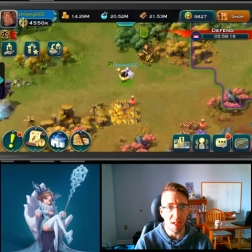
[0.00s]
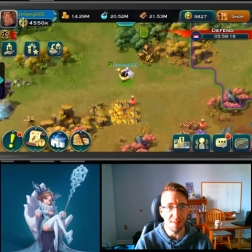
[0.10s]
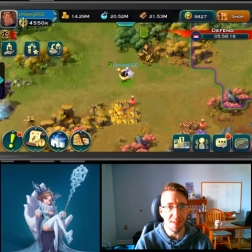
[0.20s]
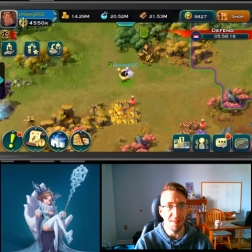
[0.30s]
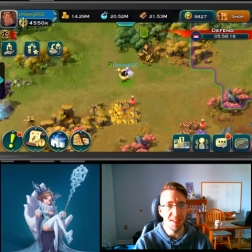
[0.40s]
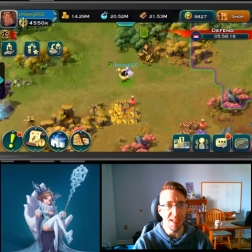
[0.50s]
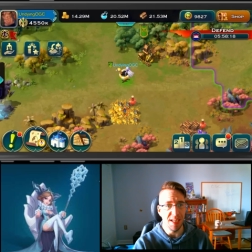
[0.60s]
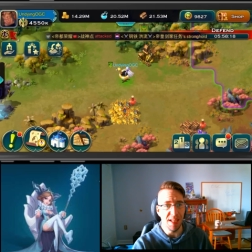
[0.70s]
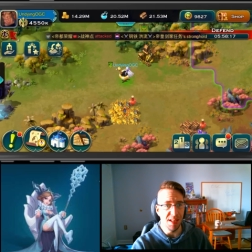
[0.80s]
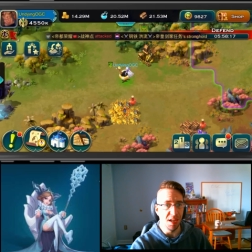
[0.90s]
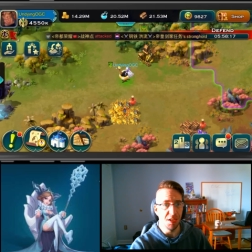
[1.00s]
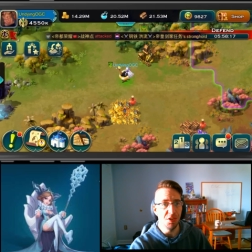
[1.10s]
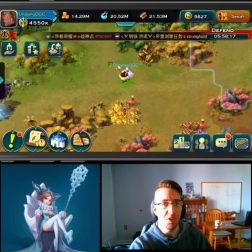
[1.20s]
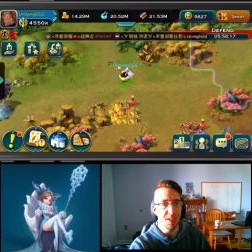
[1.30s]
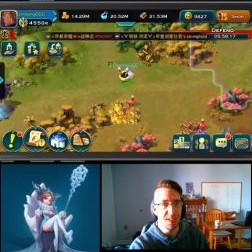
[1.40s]
I've seen it in the
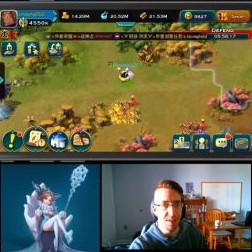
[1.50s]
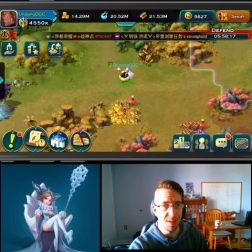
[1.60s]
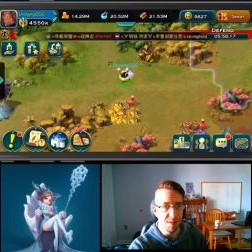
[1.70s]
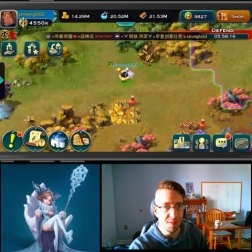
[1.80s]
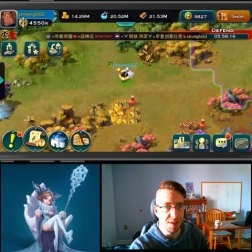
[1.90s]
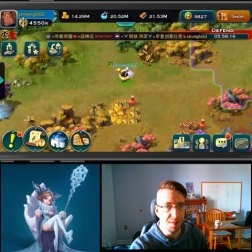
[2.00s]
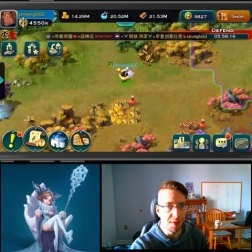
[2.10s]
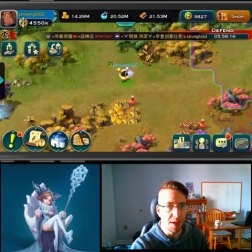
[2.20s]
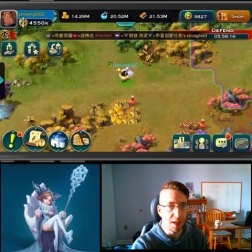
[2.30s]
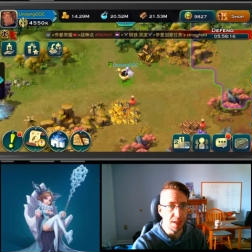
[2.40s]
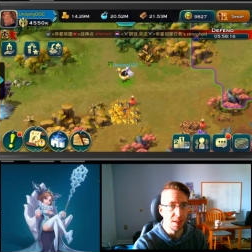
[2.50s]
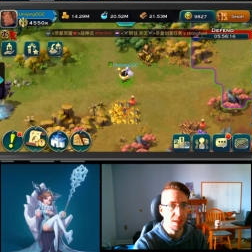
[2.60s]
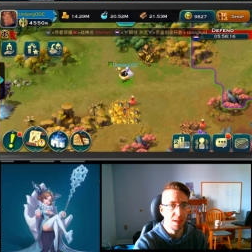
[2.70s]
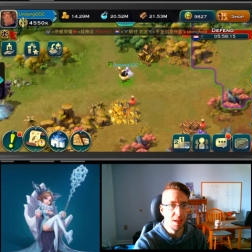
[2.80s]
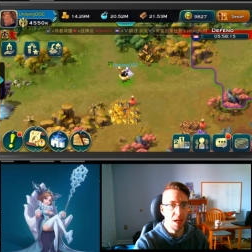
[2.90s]
hundreds
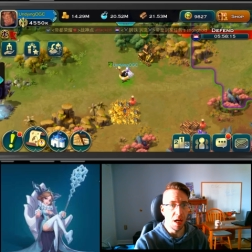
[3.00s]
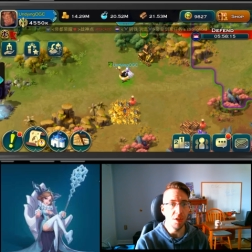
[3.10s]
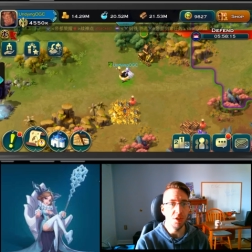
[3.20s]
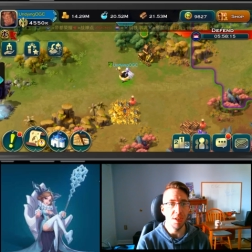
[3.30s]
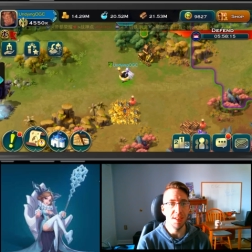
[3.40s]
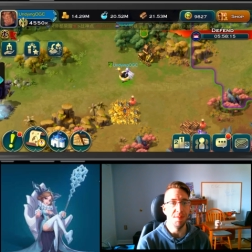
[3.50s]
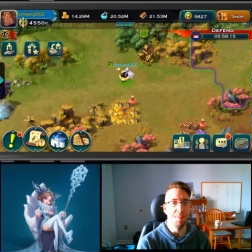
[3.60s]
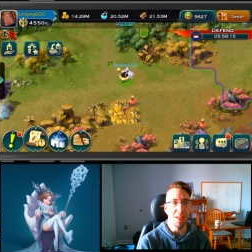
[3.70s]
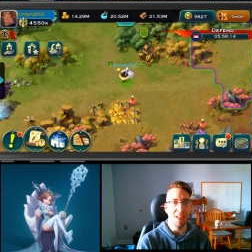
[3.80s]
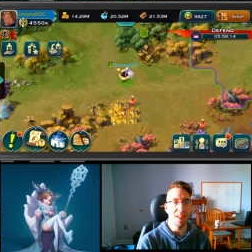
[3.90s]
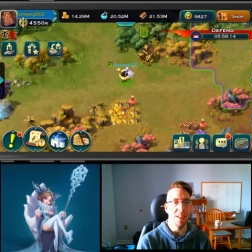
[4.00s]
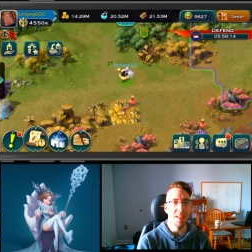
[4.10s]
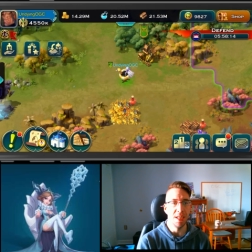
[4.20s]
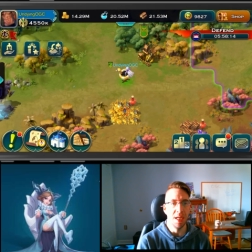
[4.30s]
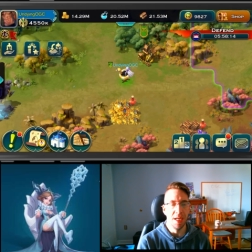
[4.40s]
of
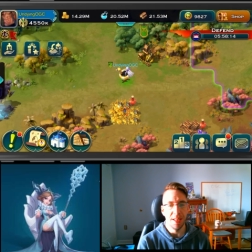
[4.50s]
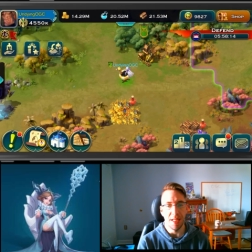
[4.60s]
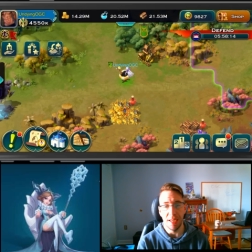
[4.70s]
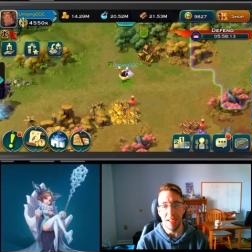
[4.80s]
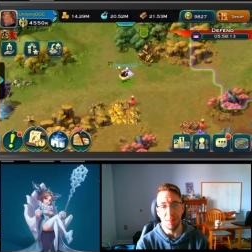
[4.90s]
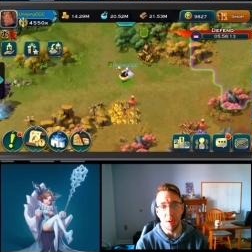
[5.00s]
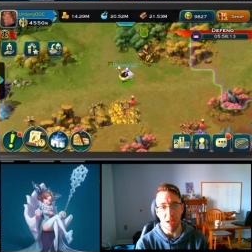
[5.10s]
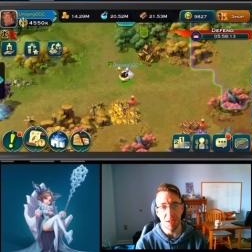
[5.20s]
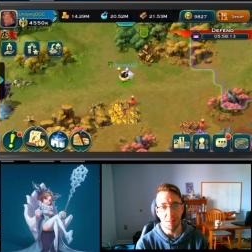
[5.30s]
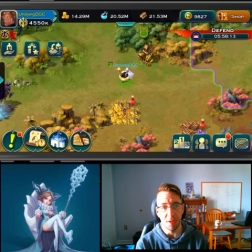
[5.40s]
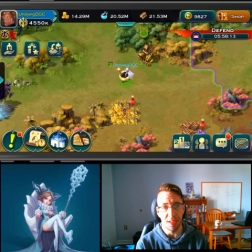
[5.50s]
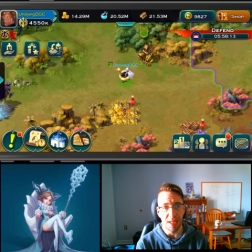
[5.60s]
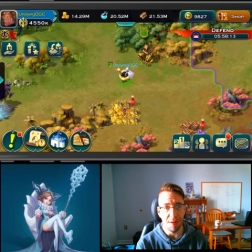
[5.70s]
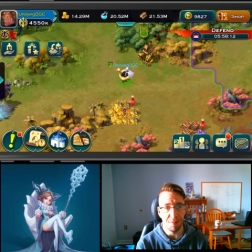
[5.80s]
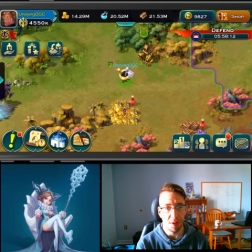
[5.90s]
millions that is possible to
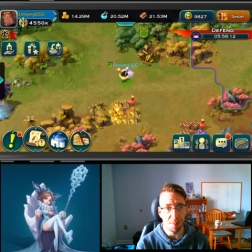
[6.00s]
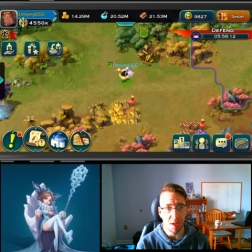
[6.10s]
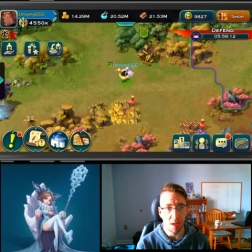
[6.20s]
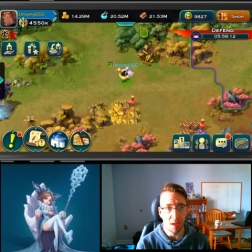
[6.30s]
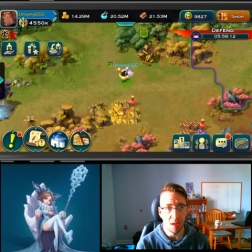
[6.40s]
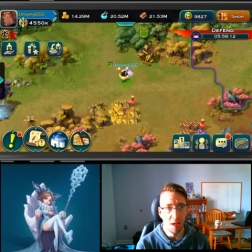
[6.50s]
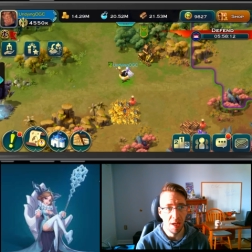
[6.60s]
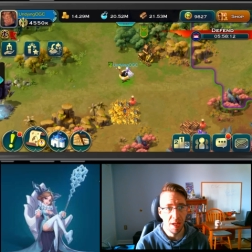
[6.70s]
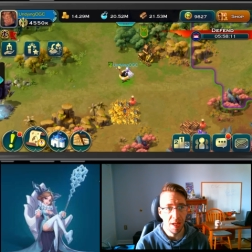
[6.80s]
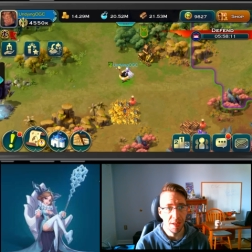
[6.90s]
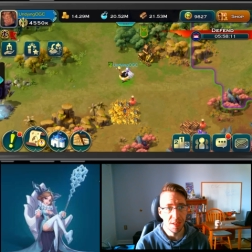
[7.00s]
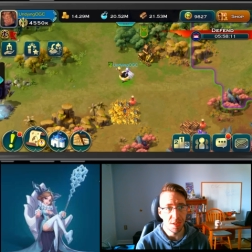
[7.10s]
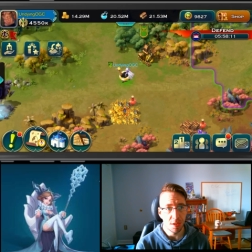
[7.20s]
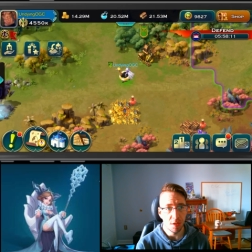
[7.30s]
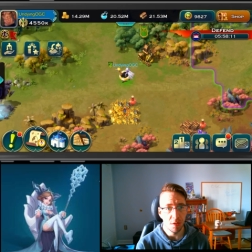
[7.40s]
get from her.
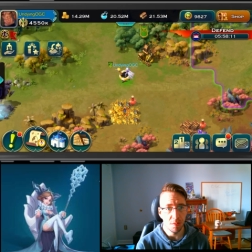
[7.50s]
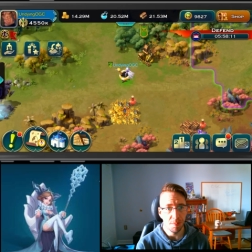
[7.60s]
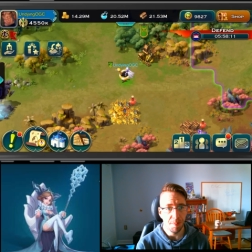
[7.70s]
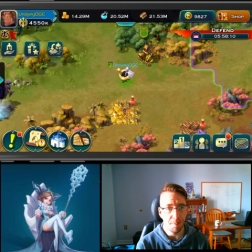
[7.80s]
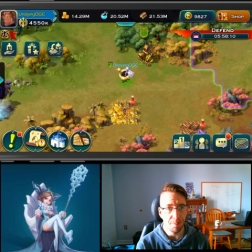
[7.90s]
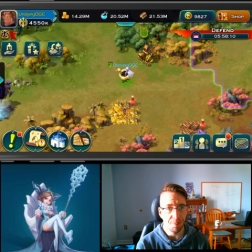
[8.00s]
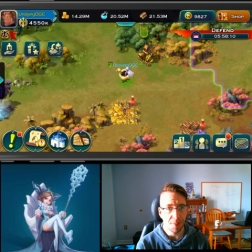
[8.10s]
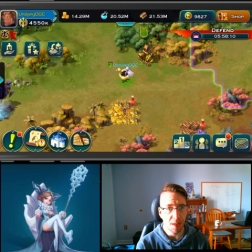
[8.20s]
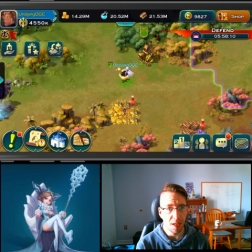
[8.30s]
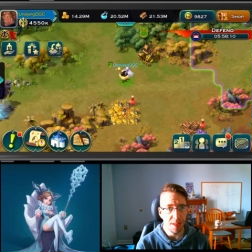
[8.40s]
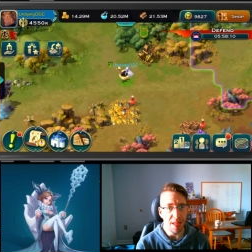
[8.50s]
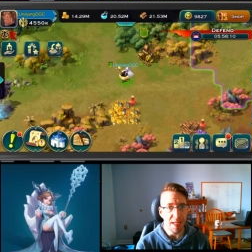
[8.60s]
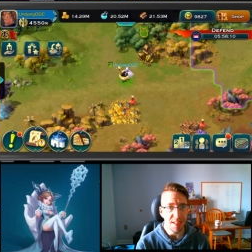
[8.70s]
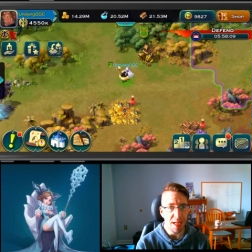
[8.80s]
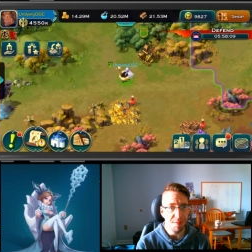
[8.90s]
So
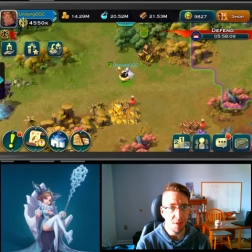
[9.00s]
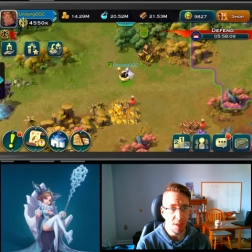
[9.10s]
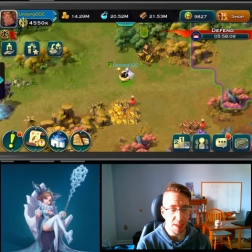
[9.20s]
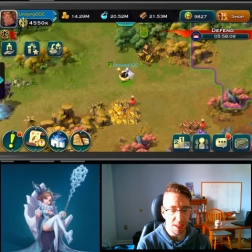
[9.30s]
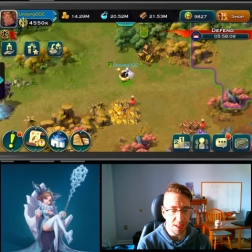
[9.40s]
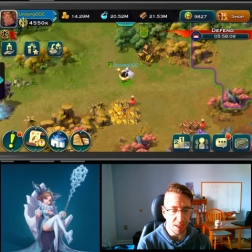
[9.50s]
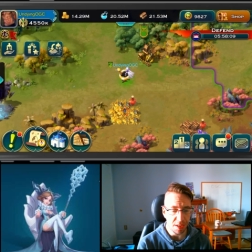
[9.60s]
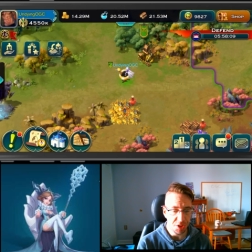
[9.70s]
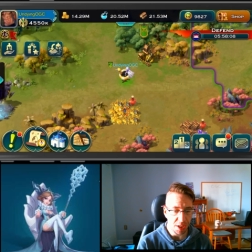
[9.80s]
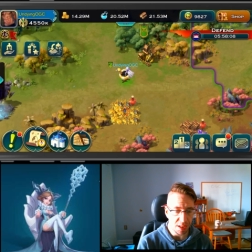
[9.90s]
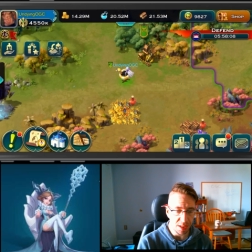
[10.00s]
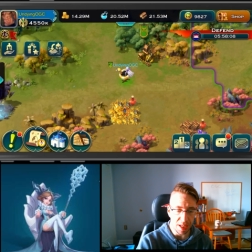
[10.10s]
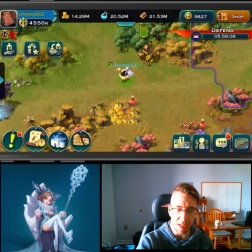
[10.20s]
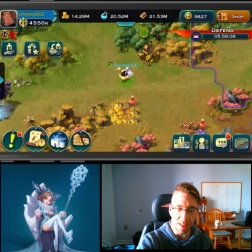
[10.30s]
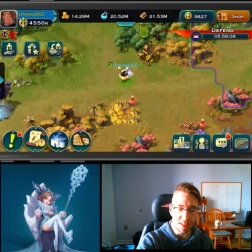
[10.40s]
that's Avril in a nutshell.